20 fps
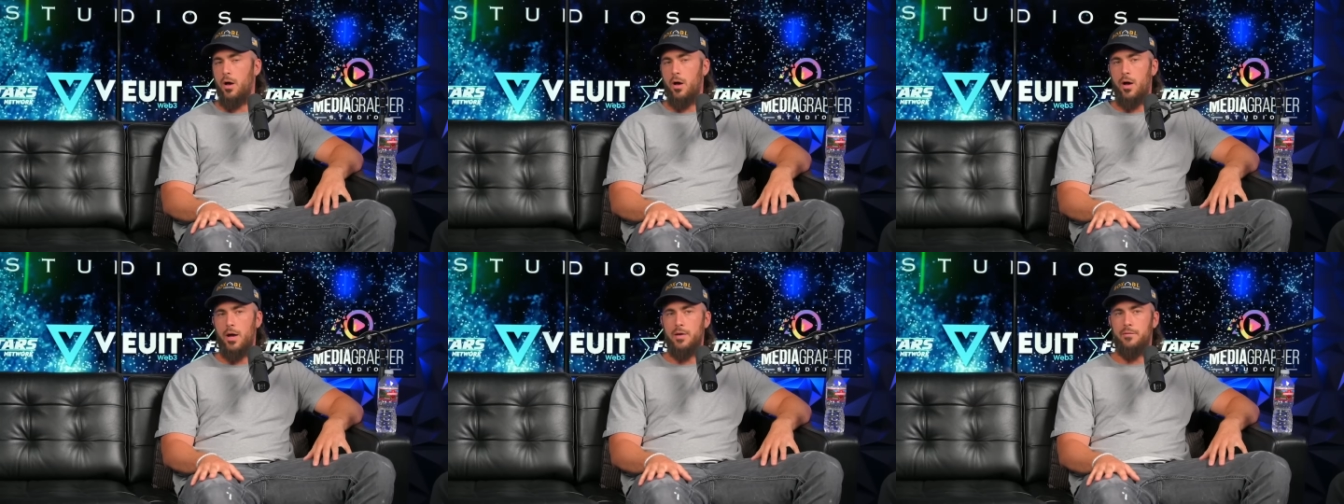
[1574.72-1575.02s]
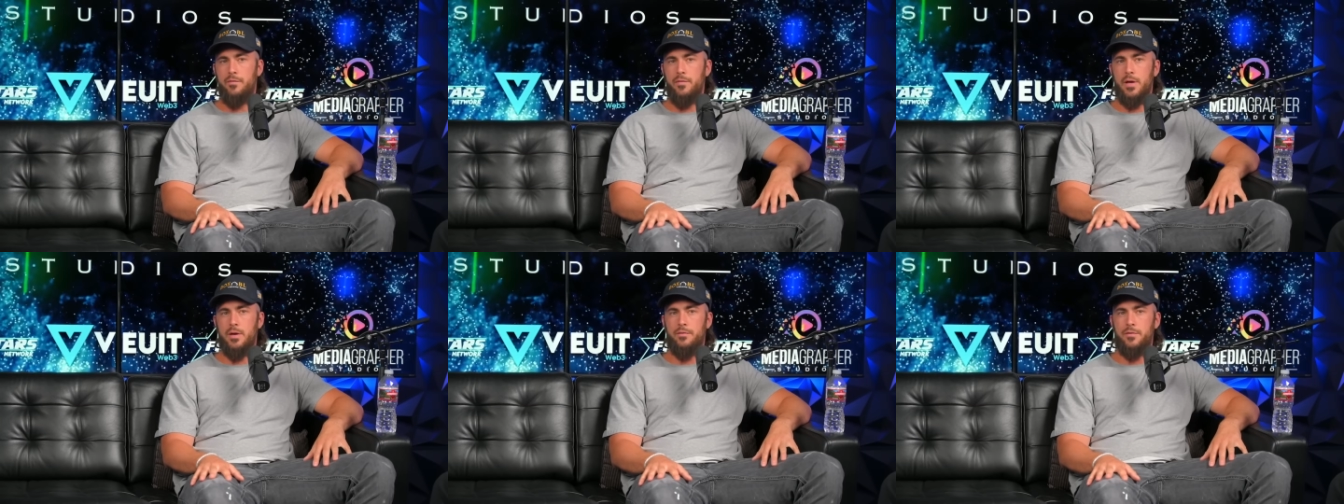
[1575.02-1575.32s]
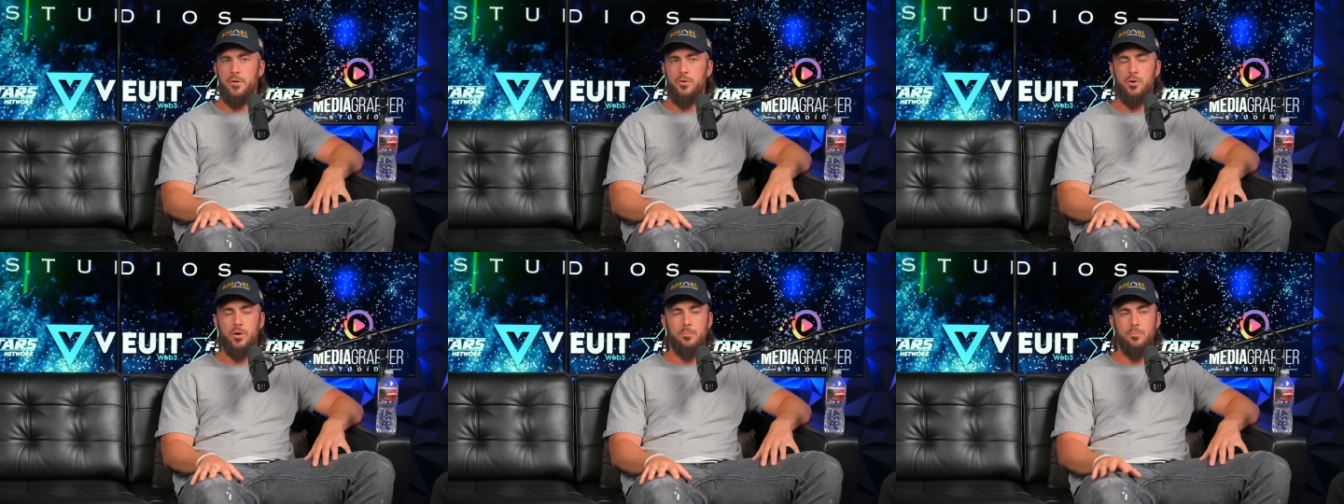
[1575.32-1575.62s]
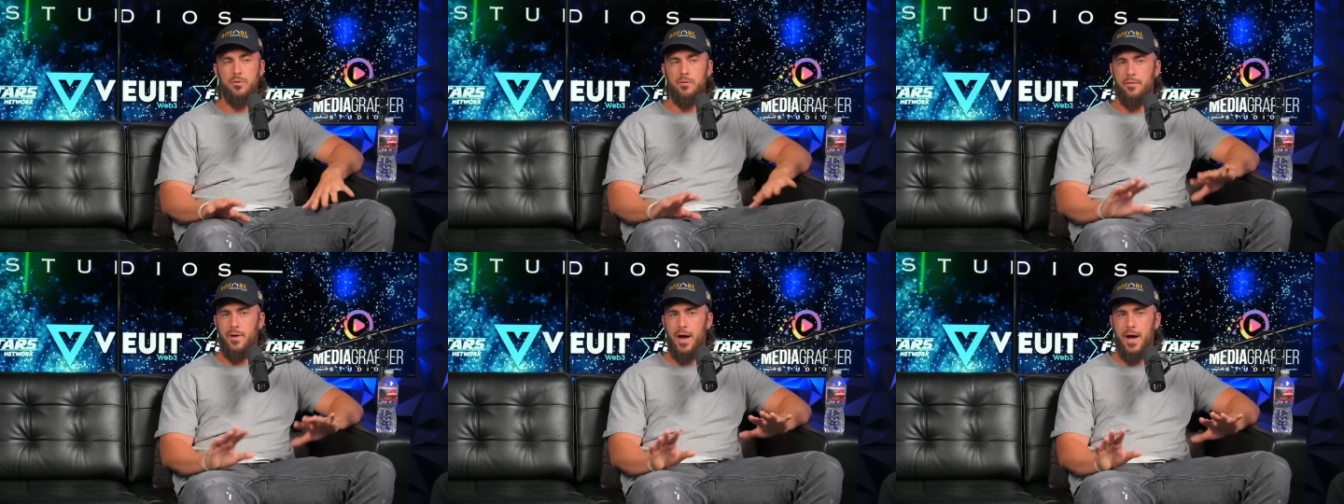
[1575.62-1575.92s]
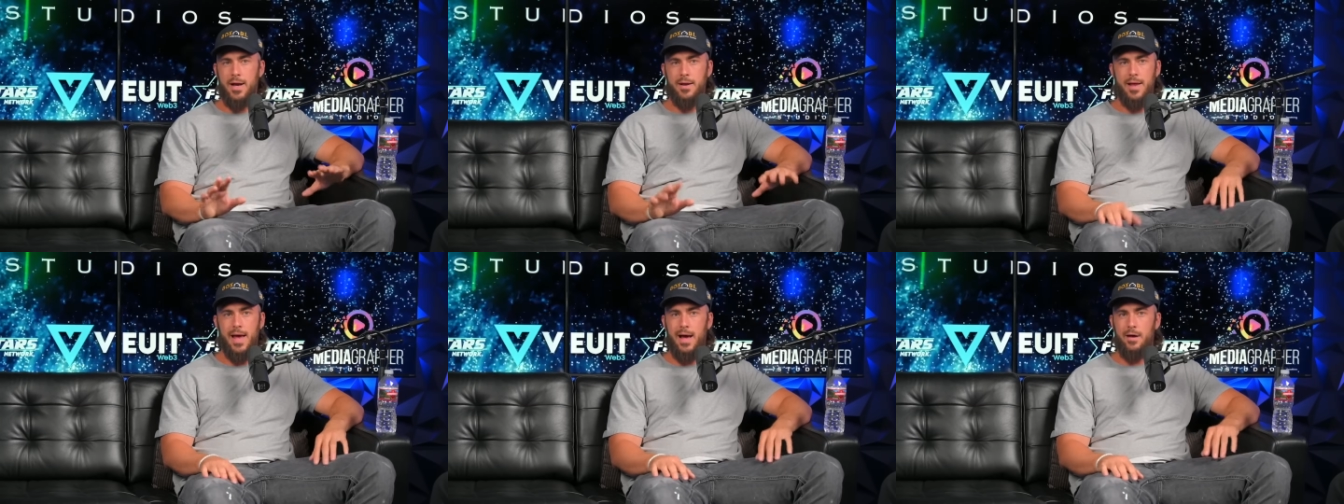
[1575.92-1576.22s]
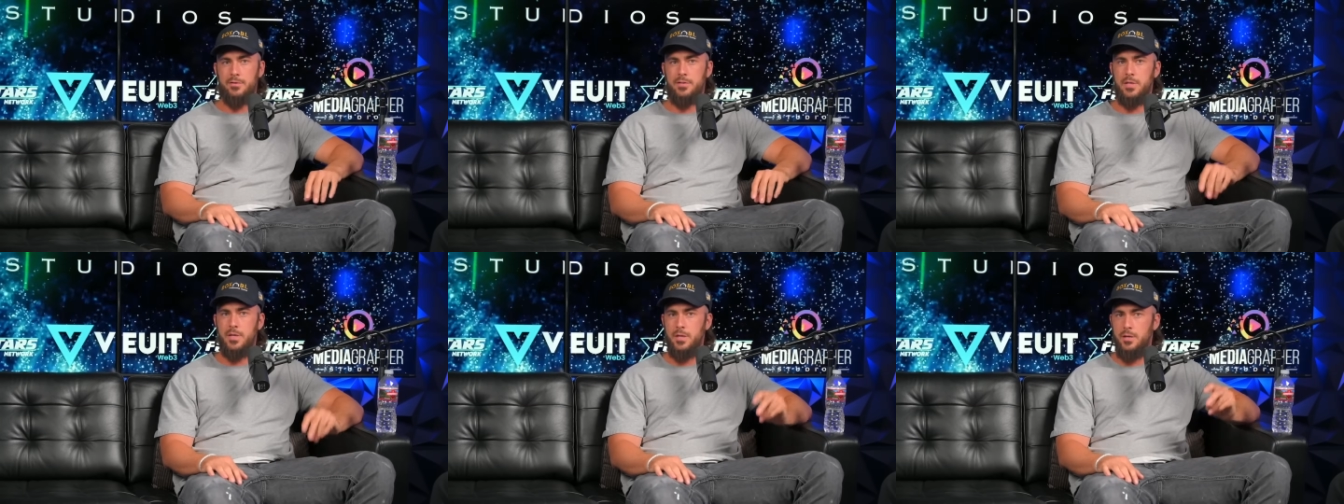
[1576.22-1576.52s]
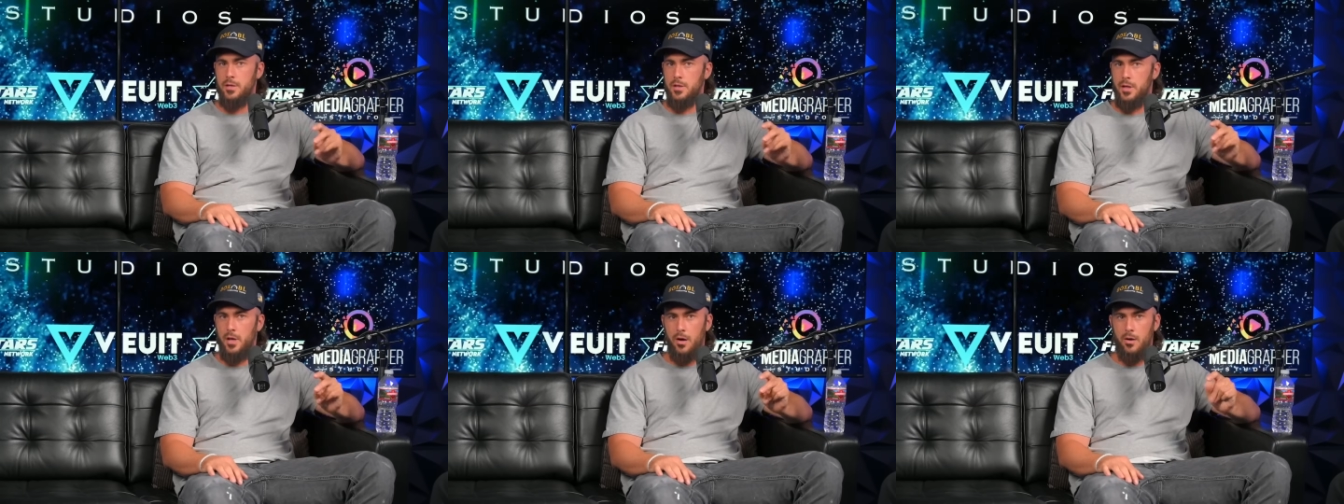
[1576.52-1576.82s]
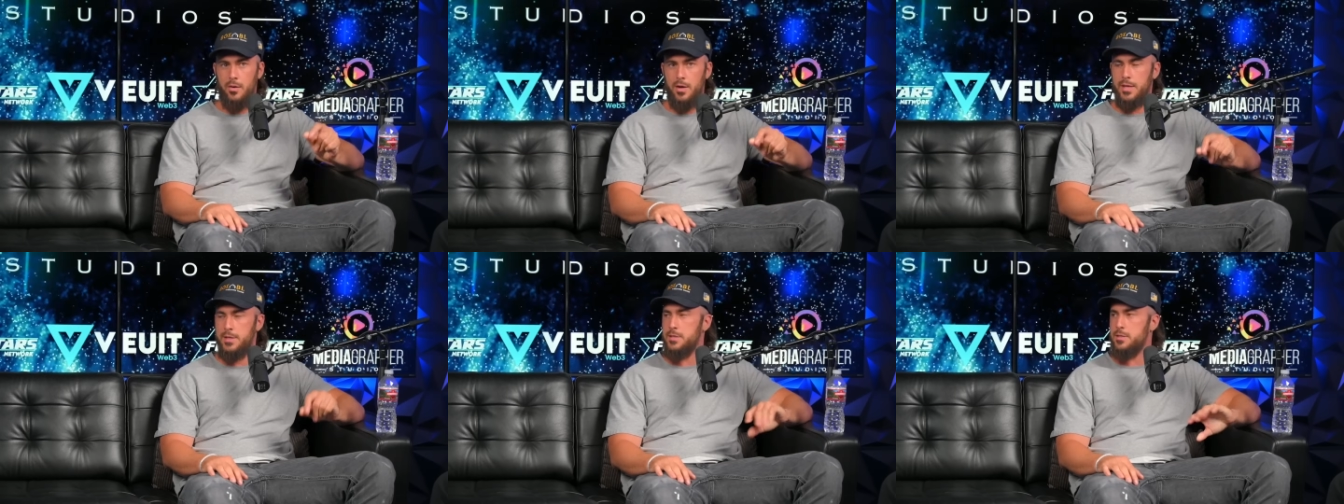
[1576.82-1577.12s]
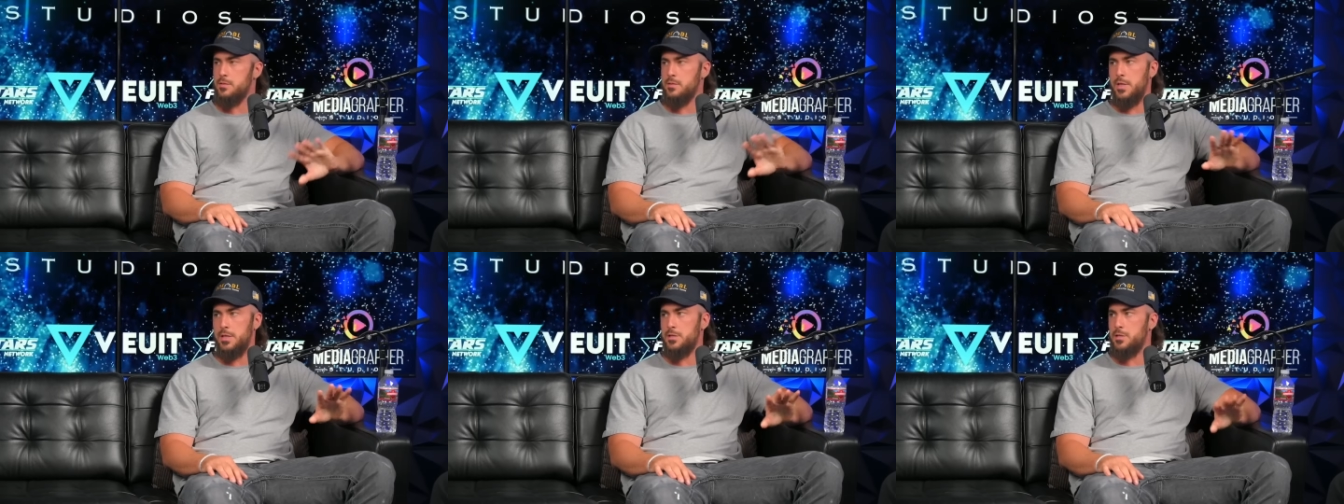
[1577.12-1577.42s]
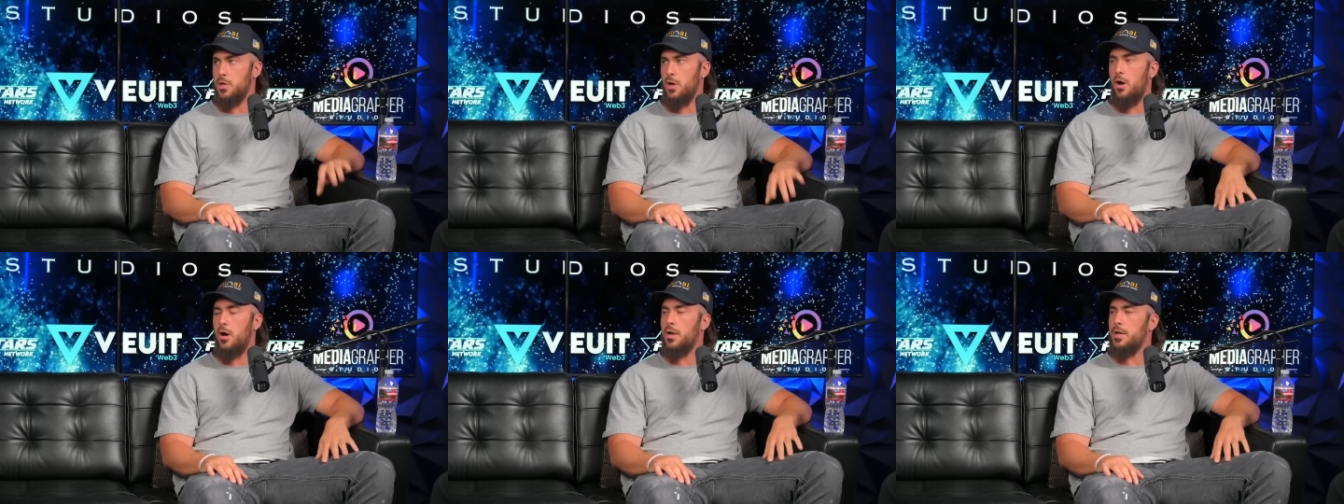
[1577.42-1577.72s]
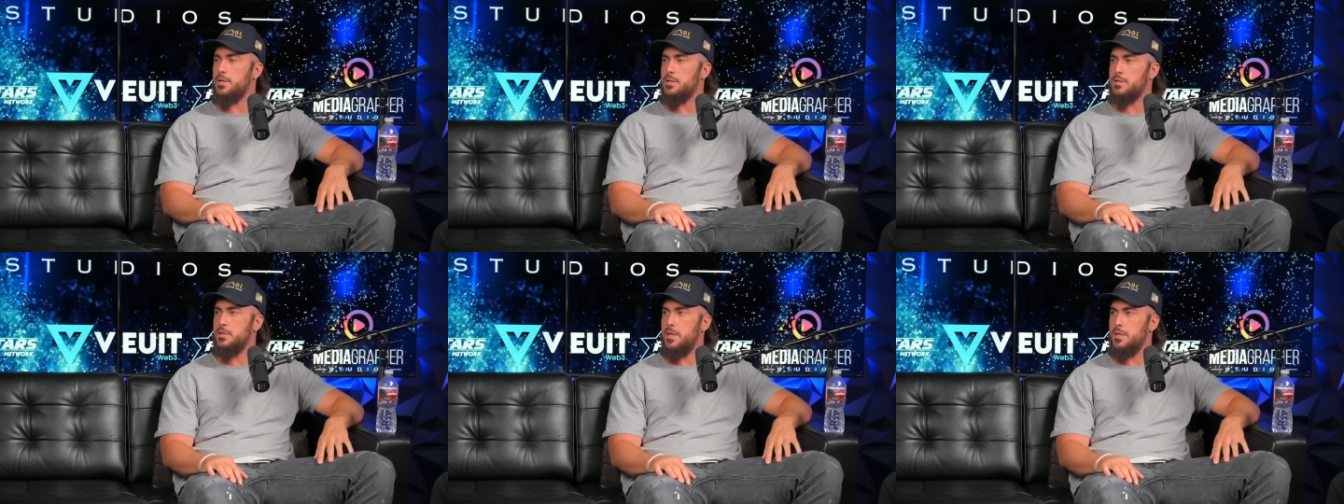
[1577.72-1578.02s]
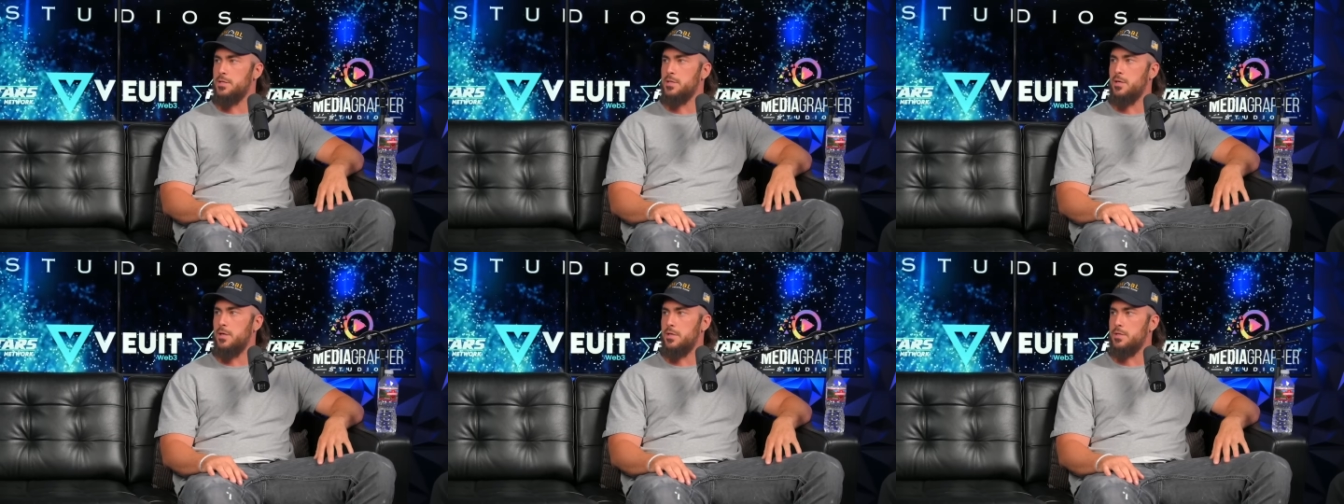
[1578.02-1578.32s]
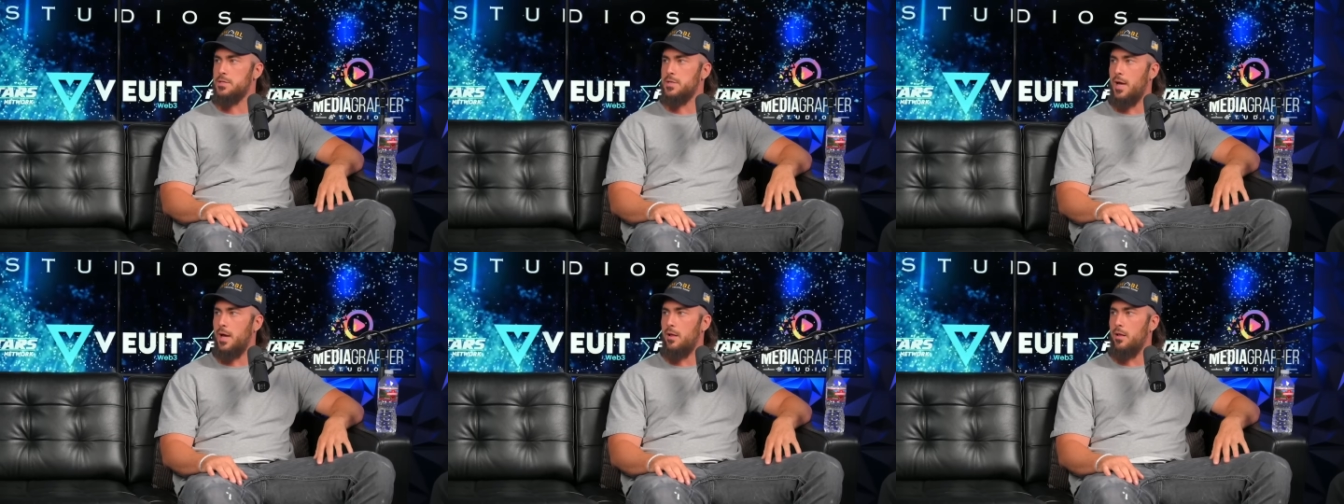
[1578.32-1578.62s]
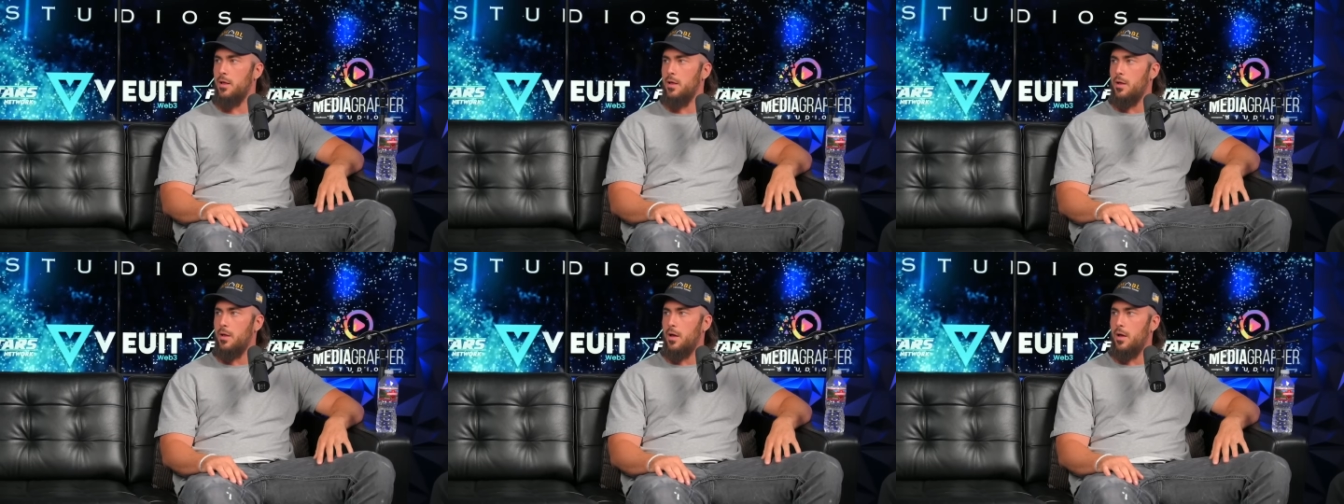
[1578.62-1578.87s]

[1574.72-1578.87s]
Uh, if if you can provide housing, you know, it's it's gone, it's it's gonna sell,